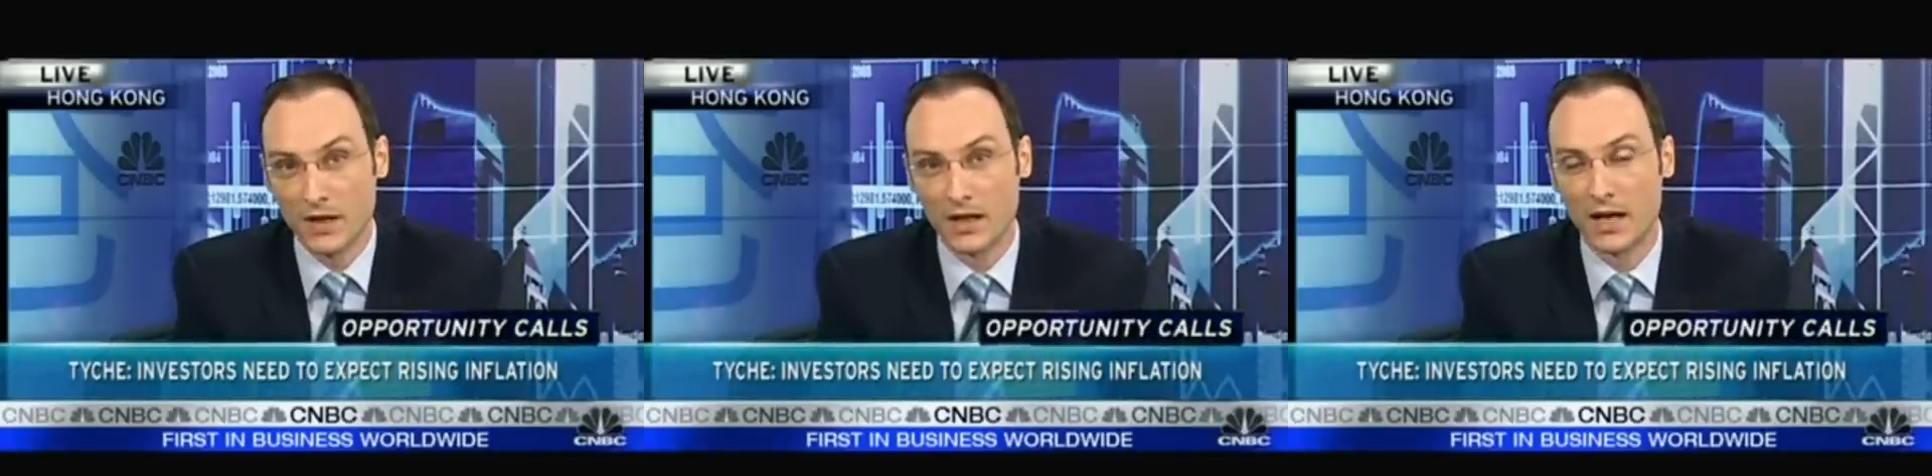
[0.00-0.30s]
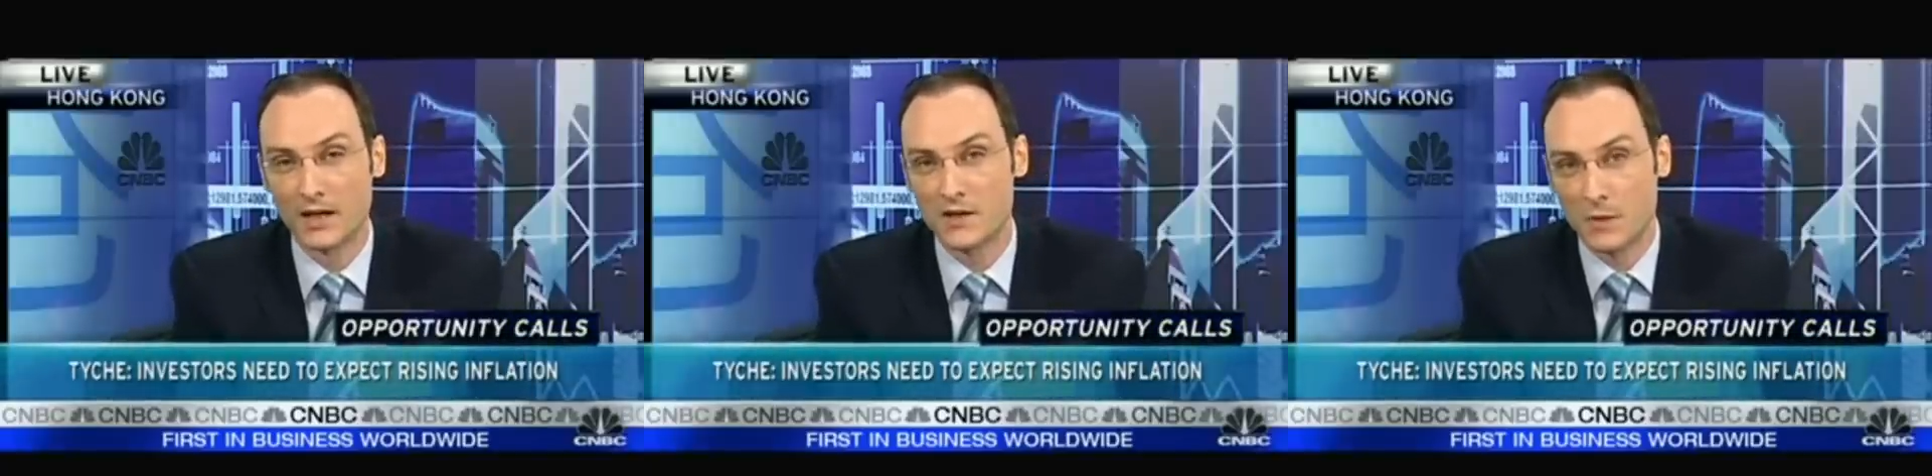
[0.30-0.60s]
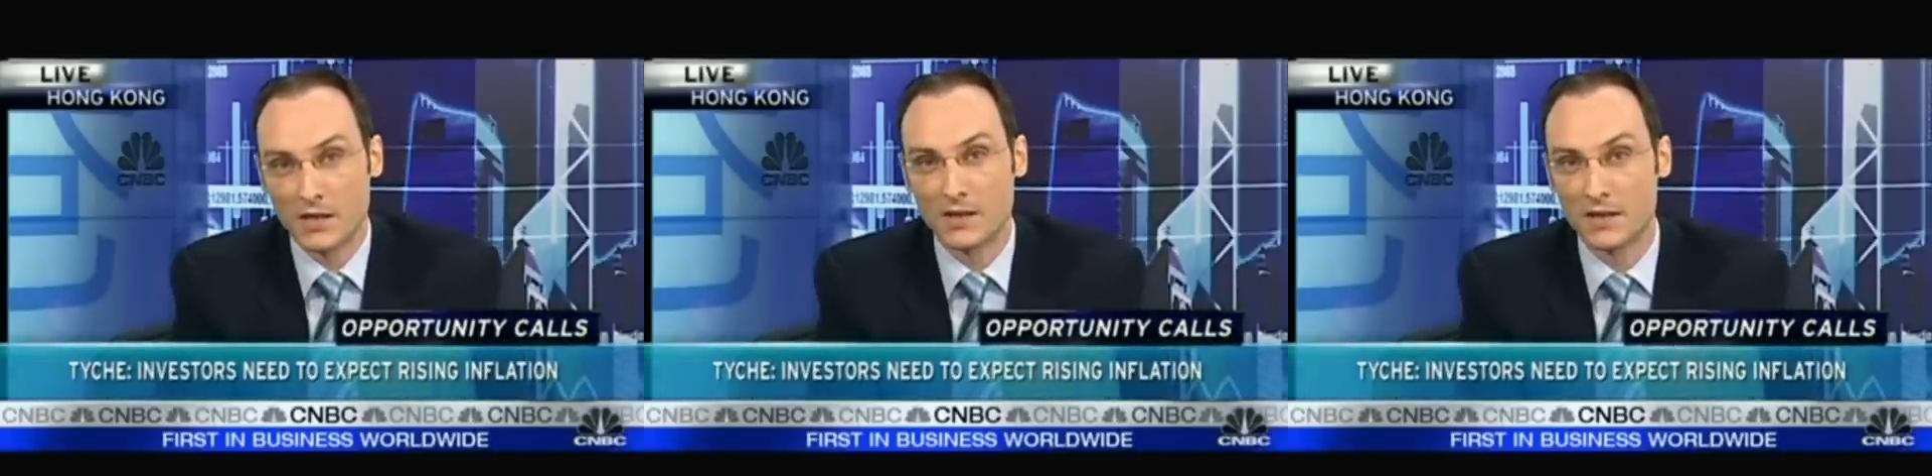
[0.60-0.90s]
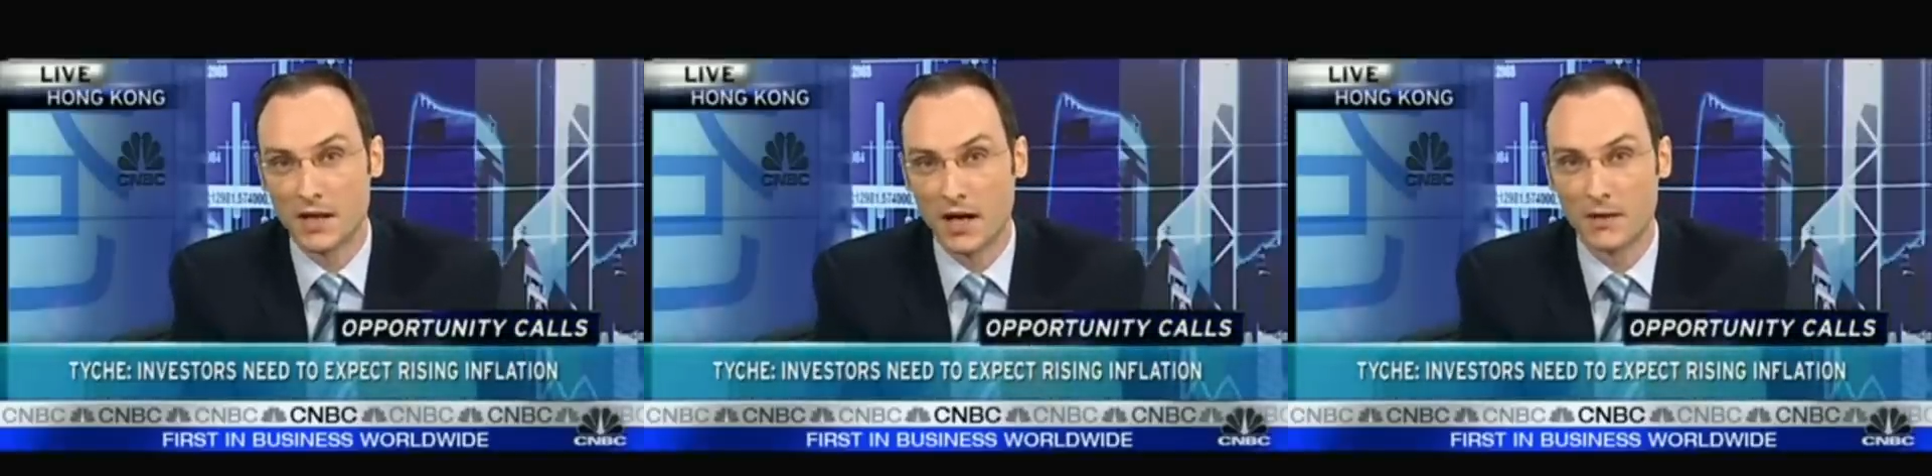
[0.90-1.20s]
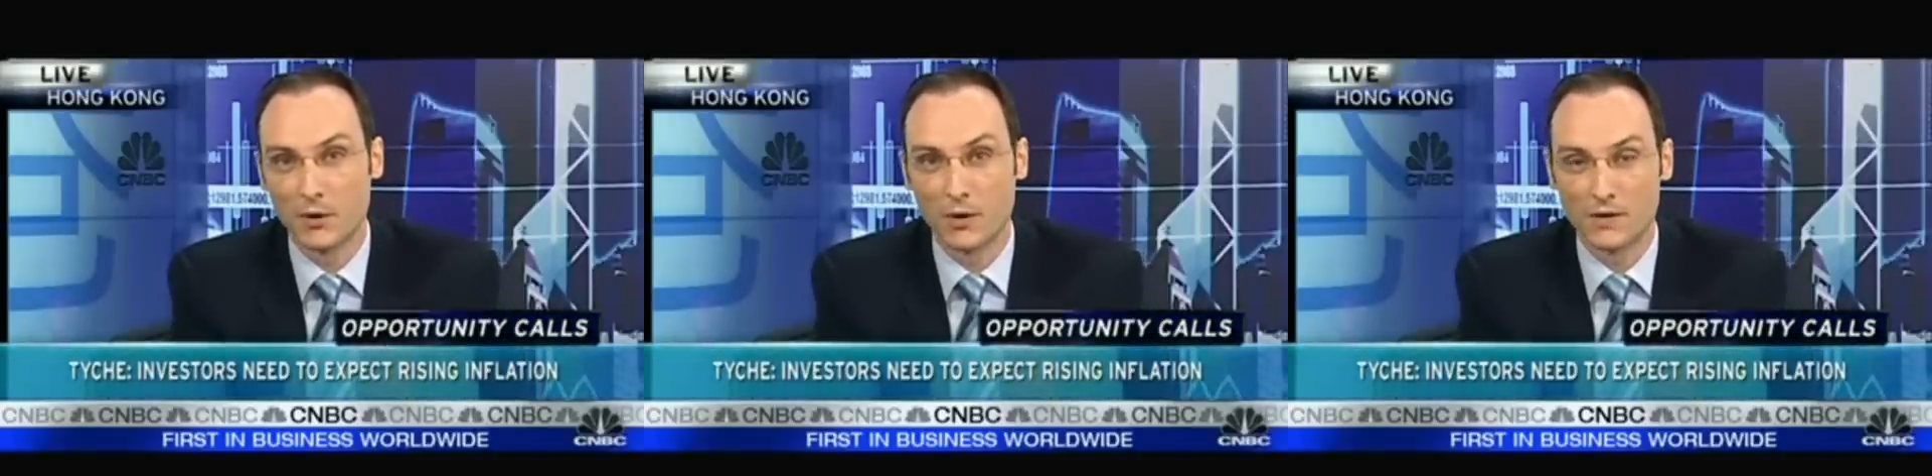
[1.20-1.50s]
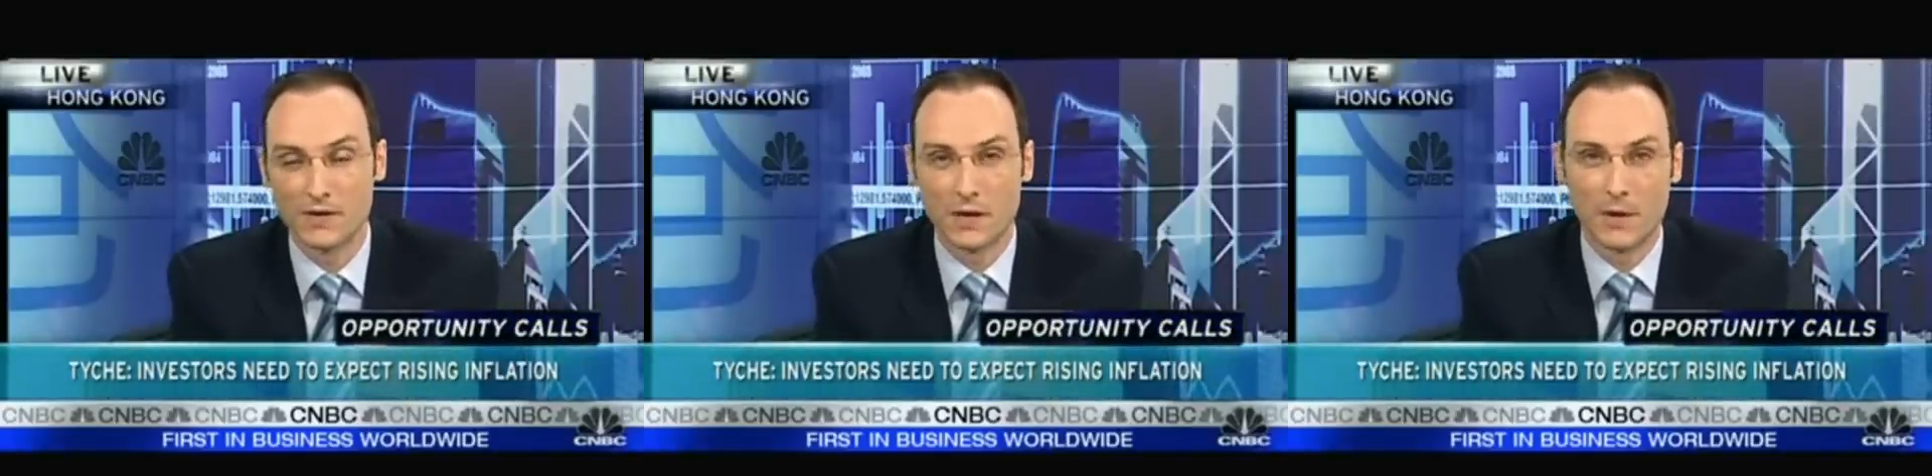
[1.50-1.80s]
again, especially China, but also some